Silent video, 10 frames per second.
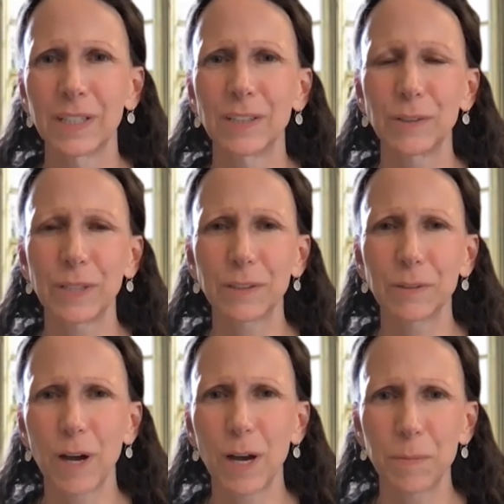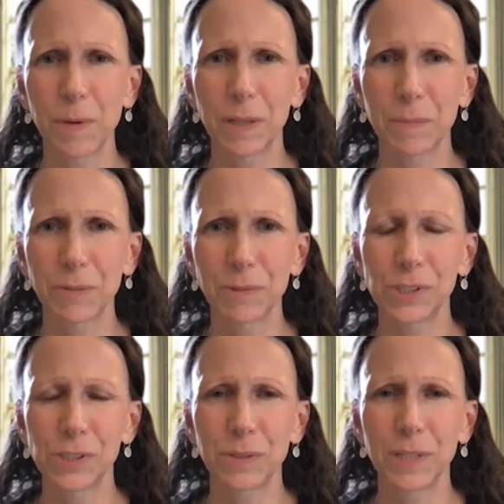look at the Robb Elementary
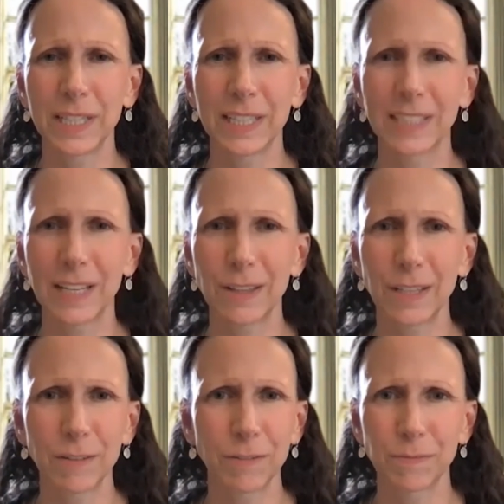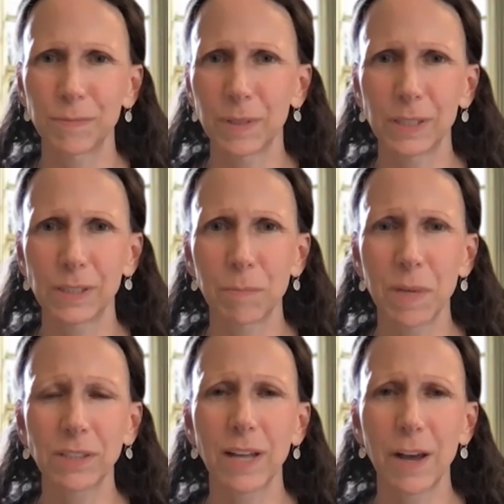shooting and they think it's a
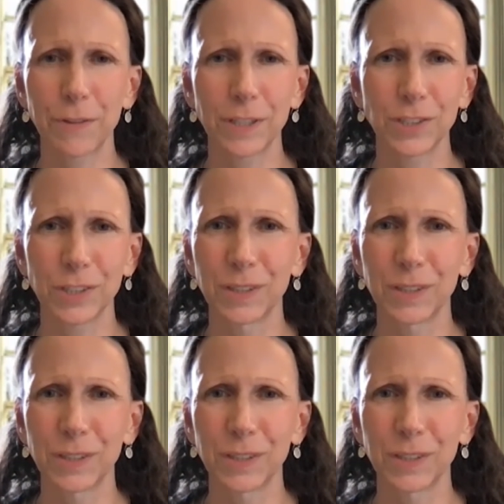mental health issue,